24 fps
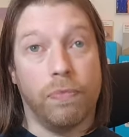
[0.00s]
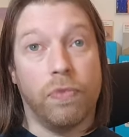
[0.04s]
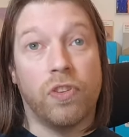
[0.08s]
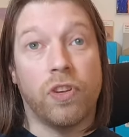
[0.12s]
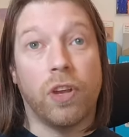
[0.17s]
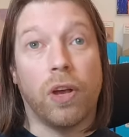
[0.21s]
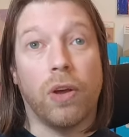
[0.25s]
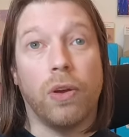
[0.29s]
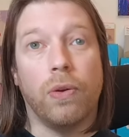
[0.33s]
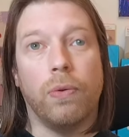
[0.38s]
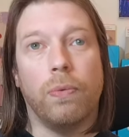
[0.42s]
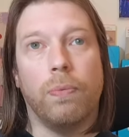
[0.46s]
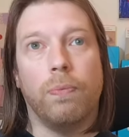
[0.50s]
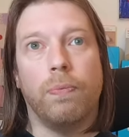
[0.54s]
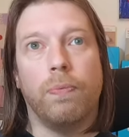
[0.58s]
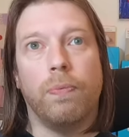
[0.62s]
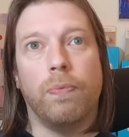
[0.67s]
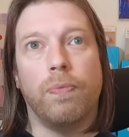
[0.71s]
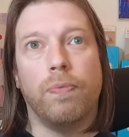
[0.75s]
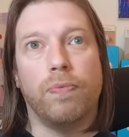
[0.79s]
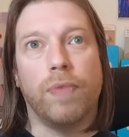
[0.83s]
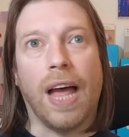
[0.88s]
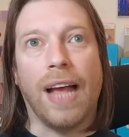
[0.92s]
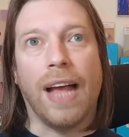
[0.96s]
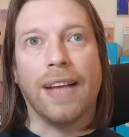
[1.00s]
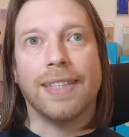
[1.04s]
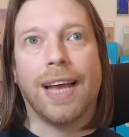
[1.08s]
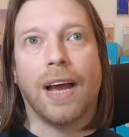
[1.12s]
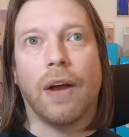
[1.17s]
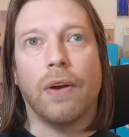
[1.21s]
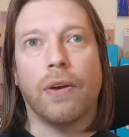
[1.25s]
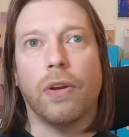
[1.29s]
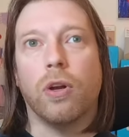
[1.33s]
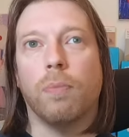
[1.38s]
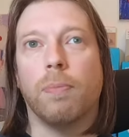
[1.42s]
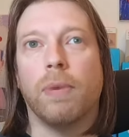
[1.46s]
So that's
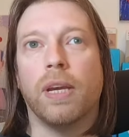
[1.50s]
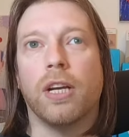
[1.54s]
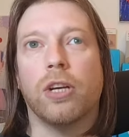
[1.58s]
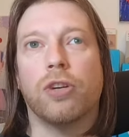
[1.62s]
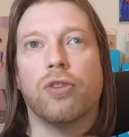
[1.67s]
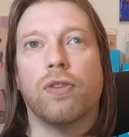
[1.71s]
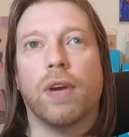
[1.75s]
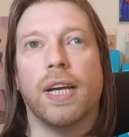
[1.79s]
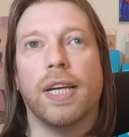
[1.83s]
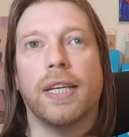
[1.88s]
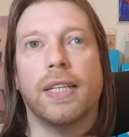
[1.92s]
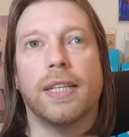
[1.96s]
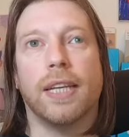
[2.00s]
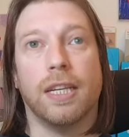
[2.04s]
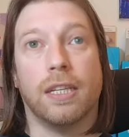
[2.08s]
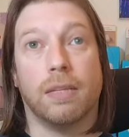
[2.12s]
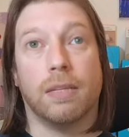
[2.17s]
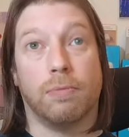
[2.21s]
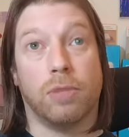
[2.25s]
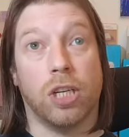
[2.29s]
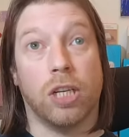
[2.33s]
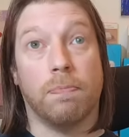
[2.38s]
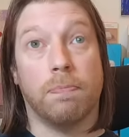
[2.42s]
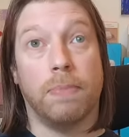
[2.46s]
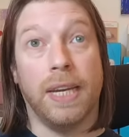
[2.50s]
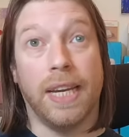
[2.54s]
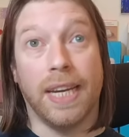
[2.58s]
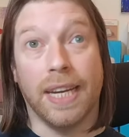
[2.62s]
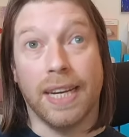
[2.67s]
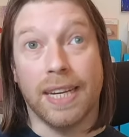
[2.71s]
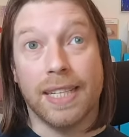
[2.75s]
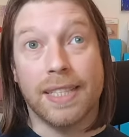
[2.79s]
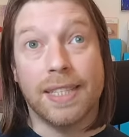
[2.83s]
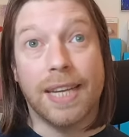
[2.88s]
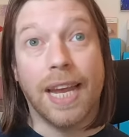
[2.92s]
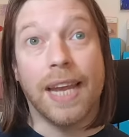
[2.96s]
how you're not being traced. It's just
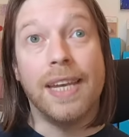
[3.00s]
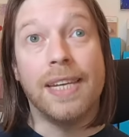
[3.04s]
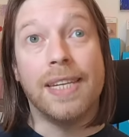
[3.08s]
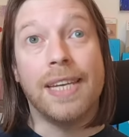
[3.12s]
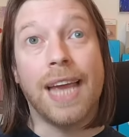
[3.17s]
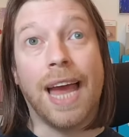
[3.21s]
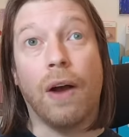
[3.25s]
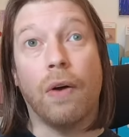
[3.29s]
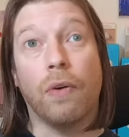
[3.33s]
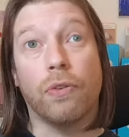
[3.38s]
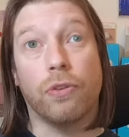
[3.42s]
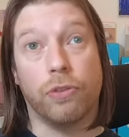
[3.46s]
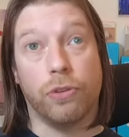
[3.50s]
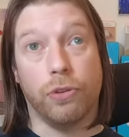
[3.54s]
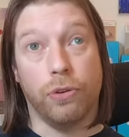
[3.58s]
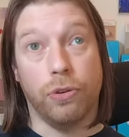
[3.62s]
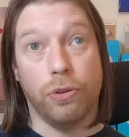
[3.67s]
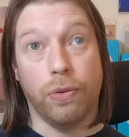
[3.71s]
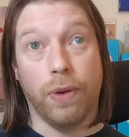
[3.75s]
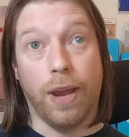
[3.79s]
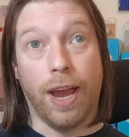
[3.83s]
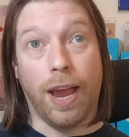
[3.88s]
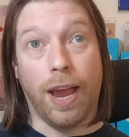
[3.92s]
being sent out to